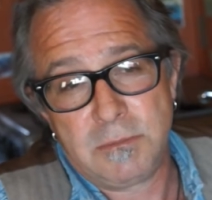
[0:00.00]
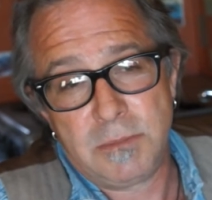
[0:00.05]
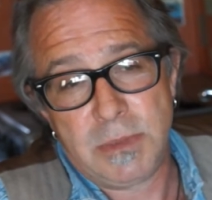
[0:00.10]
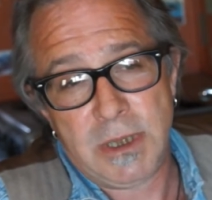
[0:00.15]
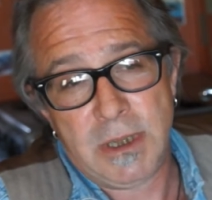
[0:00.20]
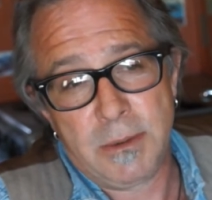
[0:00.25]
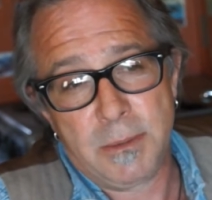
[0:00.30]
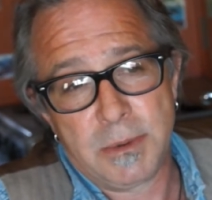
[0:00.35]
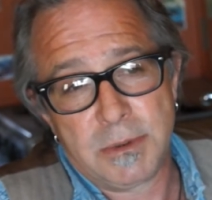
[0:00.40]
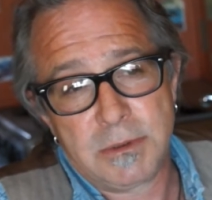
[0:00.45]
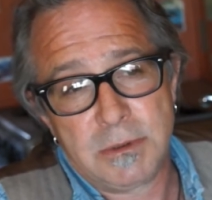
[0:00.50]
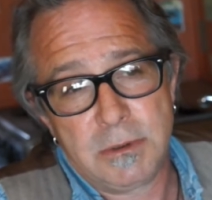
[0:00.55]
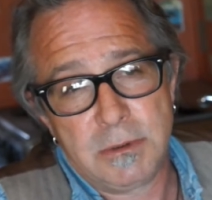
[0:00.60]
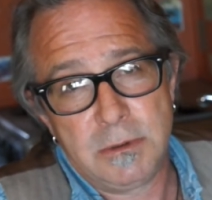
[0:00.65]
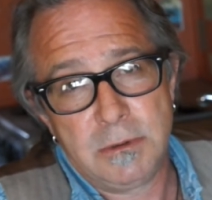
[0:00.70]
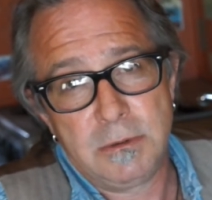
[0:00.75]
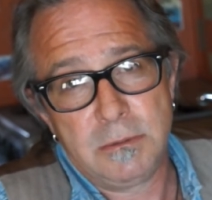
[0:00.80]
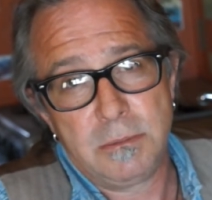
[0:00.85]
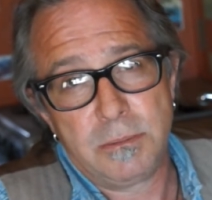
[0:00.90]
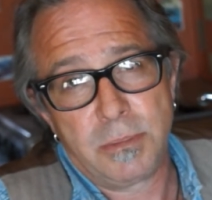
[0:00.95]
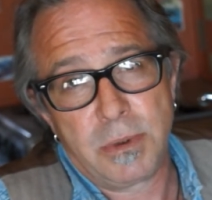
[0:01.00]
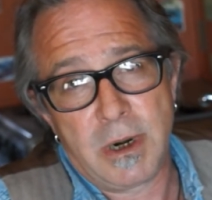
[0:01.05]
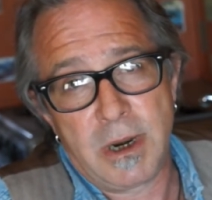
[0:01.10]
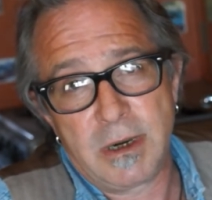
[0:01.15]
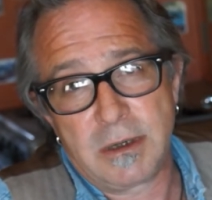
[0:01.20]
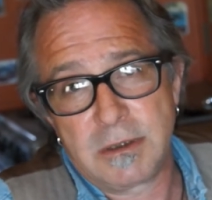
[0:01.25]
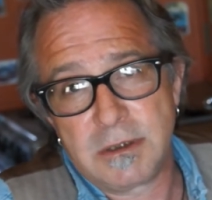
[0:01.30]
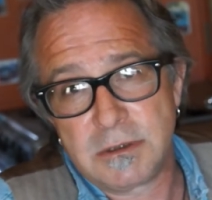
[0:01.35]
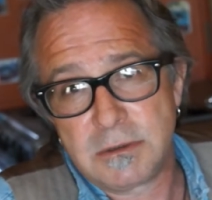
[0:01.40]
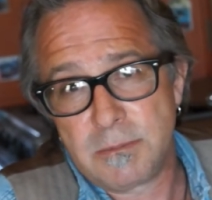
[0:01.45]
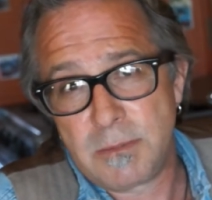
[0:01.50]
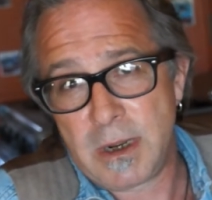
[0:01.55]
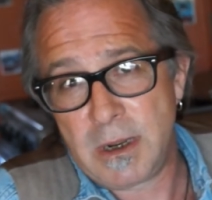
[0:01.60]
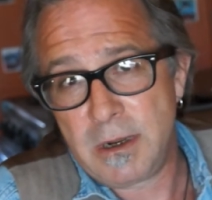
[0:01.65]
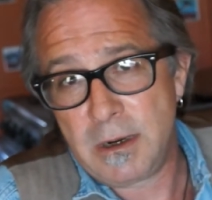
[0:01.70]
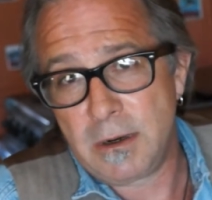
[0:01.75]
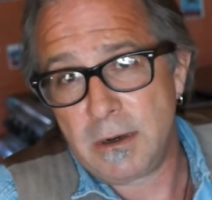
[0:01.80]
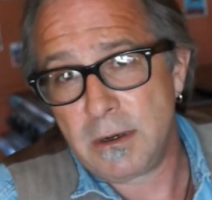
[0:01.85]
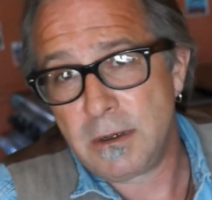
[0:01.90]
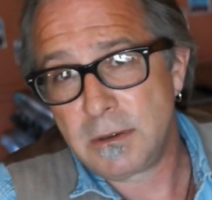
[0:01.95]
be able to practice
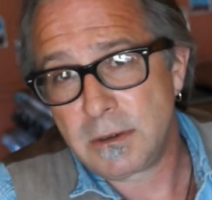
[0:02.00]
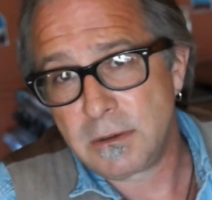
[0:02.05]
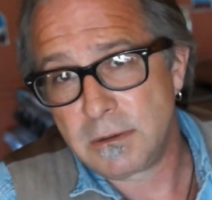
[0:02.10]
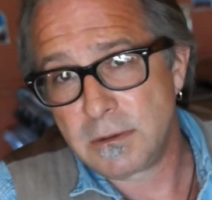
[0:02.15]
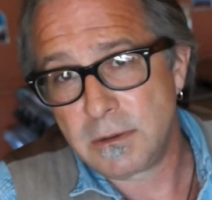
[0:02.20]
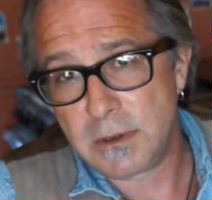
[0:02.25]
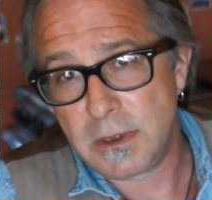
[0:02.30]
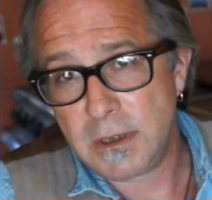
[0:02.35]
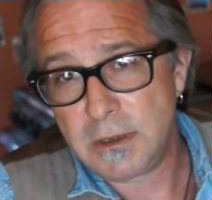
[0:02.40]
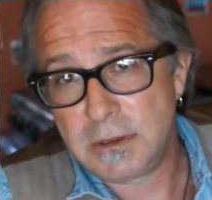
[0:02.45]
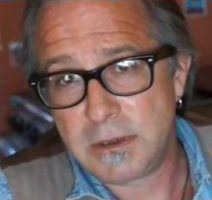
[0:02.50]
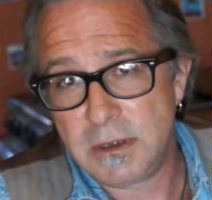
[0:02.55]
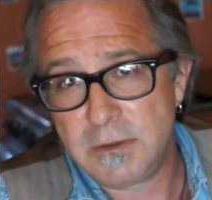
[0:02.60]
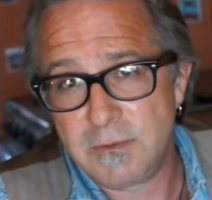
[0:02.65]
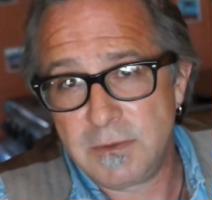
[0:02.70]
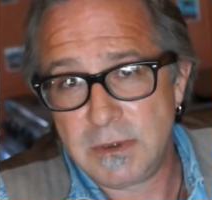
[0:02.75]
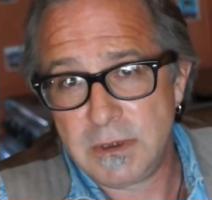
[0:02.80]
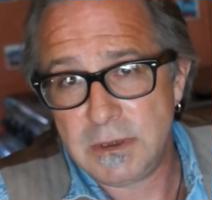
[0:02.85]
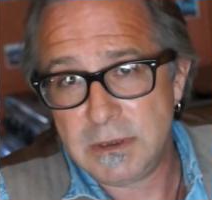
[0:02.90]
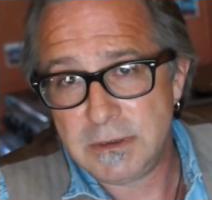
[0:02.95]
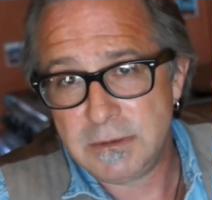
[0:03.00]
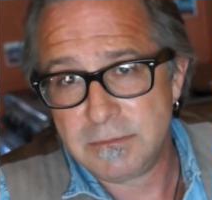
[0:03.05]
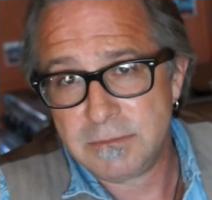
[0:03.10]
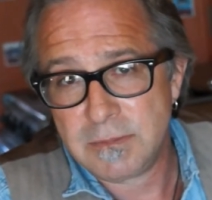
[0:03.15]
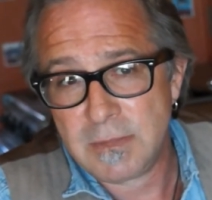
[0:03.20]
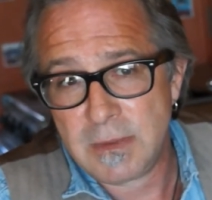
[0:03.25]
my art, creativity,